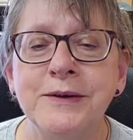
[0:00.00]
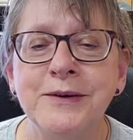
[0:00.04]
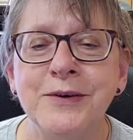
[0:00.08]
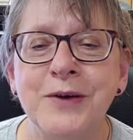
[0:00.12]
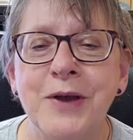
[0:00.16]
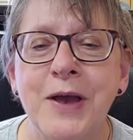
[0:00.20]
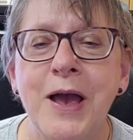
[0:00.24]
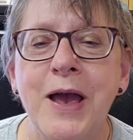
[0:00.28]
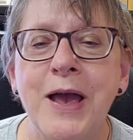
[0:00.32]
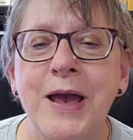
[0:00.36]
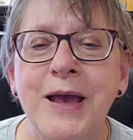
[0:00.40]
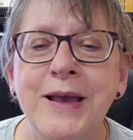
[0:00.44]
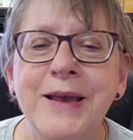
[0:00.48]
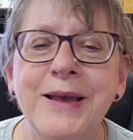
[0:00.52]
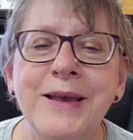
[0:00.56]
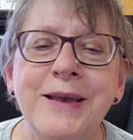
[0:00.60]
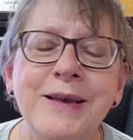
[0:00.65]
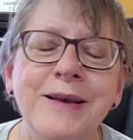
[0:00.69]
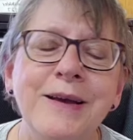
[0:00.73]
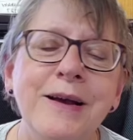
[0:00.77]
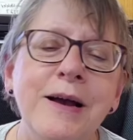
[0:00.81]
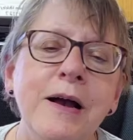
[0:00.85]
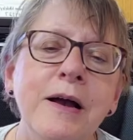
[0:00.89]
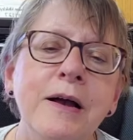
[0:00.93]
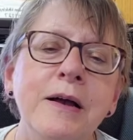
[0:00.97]

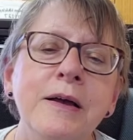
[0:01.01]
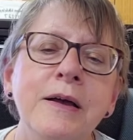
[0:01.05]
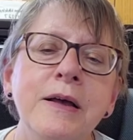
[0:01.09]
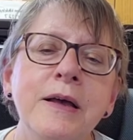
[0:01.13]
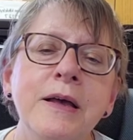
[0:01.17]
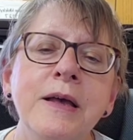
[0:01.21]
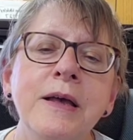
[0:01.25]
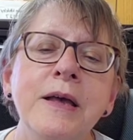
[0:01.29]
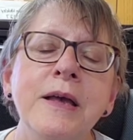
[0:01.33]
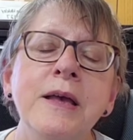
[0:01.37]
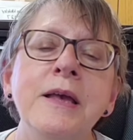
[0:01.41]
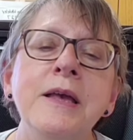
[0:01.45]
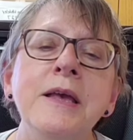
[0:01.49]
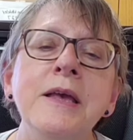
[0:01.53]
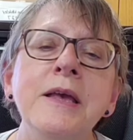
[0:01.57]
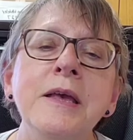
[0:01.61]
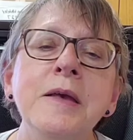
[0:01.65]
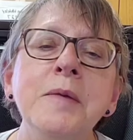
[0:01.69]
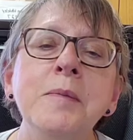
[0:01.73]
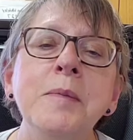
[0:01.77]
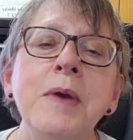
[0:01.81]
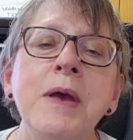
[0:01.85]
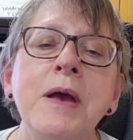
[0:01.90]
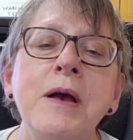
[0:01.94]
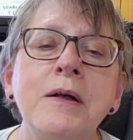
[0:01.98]
Okay,
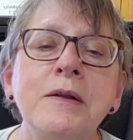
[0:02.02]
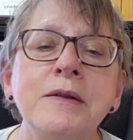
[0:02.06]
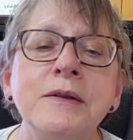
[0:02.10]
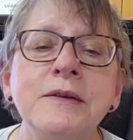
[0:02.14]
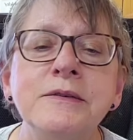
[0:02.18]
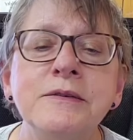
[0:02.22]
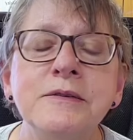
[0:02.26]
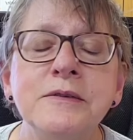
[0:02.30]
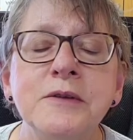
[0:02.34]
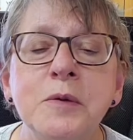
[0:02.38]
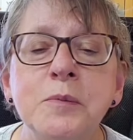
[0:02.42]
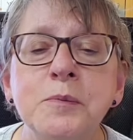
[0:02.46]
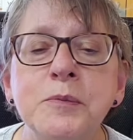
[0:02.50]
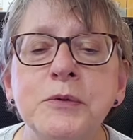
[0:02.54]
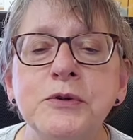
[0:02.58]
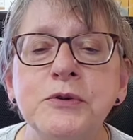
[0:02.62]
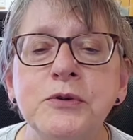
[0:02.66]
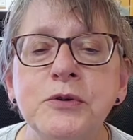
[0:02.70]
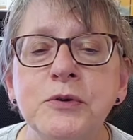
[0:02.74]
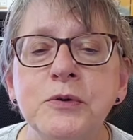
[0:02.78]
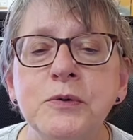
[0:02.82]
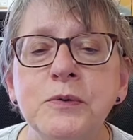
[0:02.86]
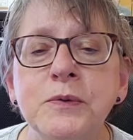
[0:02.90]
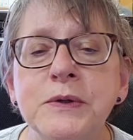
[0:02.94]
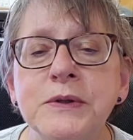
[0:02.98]
email is number
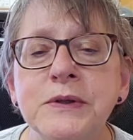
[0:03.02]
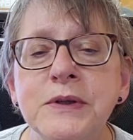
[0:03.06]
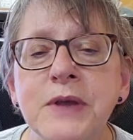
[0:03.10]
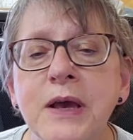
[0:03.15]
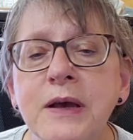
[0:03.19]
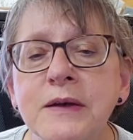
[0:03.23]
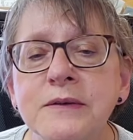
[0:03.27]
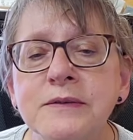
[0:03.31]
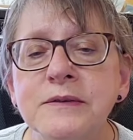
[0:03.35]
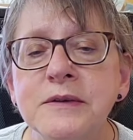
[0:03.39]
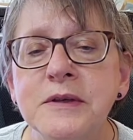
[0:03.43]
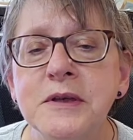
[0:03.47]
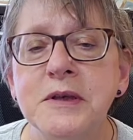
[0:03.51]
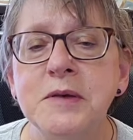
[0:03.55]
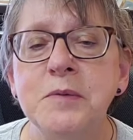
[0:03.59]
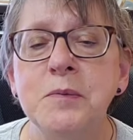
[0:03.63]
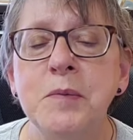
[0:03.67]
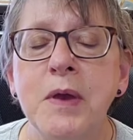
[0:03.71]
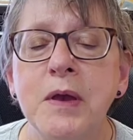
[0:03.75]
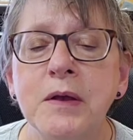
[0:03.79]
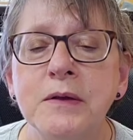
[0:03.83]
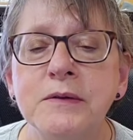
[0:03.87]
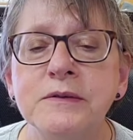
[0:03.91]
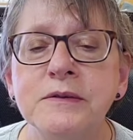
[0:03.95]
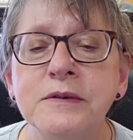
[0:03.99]
two, and yes,
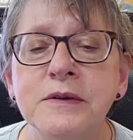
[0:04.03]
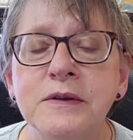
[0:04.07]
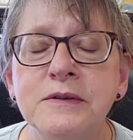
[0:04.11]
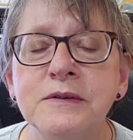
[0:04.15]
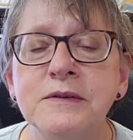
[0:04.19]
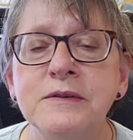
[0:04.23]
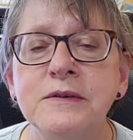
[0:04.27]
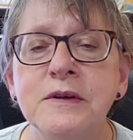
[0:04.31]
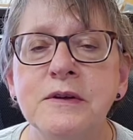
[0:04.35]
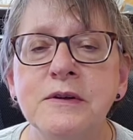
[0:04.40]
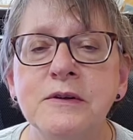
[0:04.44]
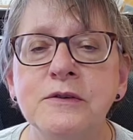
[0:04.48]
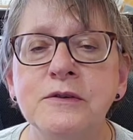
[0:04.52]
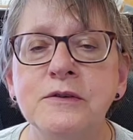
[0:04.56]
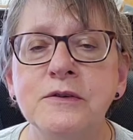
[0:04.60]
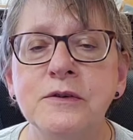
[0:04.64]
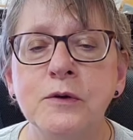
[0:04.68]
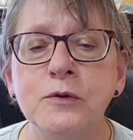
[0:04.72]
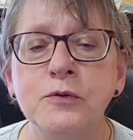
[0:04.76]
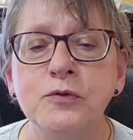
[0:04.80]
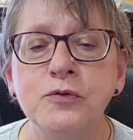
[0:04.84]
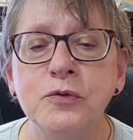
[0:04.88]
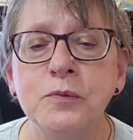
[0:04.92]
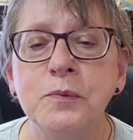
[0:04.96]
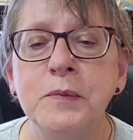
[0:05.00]
email is considered
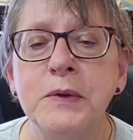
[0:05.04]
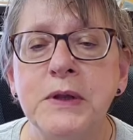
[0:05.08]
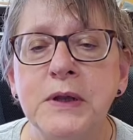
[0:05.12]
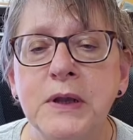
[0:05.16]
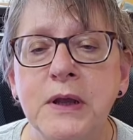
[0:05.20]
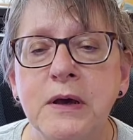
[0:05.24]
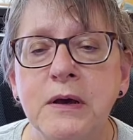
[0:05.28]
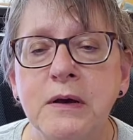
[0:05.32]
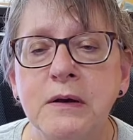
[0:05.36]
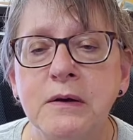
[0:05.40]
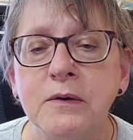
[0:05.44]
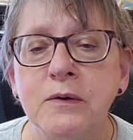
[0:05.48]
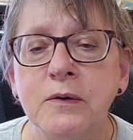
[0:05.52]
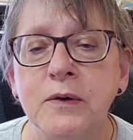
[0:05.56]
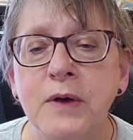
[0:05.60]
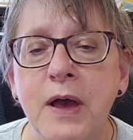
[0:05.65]
social media.